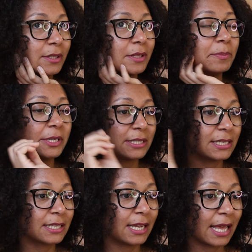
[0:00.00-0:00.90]
the
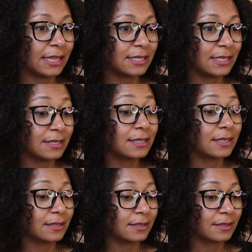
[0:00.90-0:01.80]
business analysis
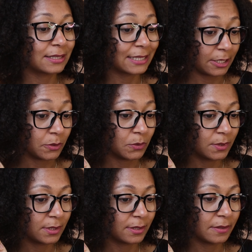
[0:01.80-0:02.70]

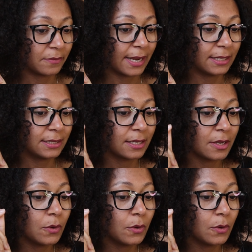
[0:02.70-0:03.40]
skills, right?